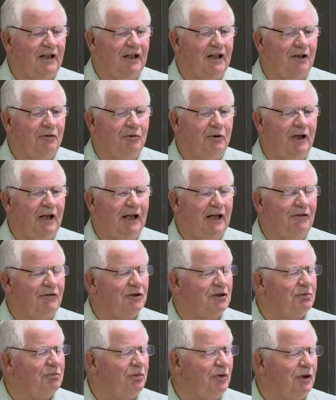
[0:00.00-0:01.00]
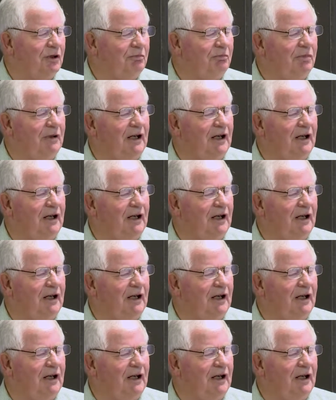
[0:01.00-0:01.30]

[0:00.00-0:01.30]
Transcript: And we have this book